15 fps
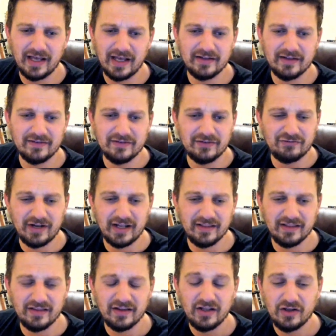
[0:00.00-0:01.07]
and
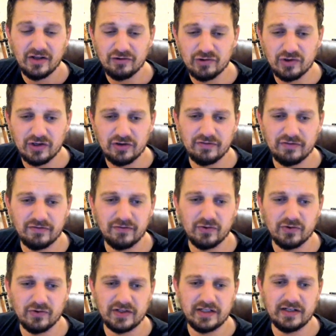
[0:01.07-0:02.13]
strength are all over
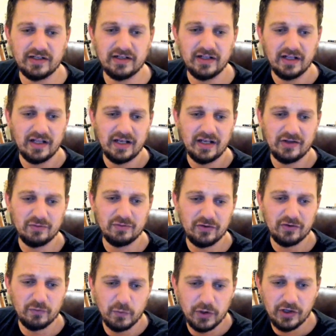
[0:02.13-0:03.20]
14, as well
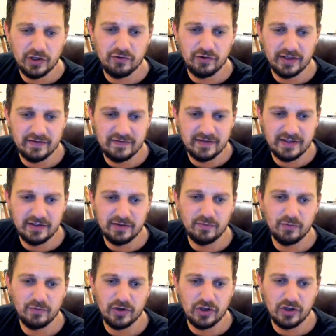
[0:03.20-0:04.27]
as work rate,
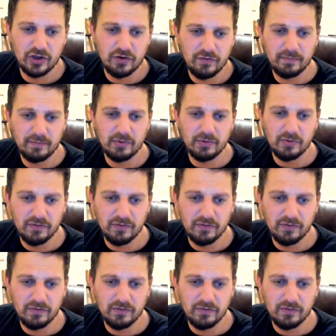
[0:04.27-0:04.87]
teamwork, off the ball,